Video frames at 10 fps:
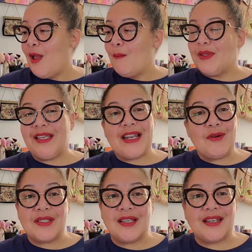But then I
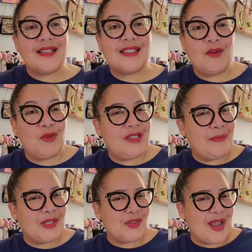was looking, I said, well,
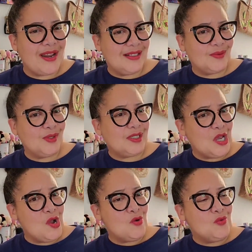let me try this one
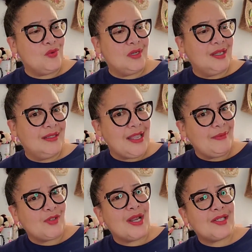too. Let
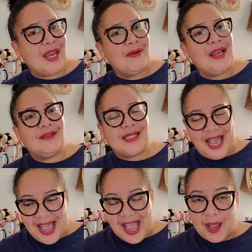me try Cherry on
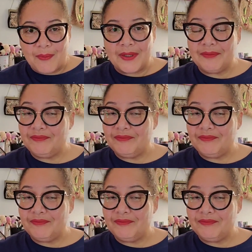Top.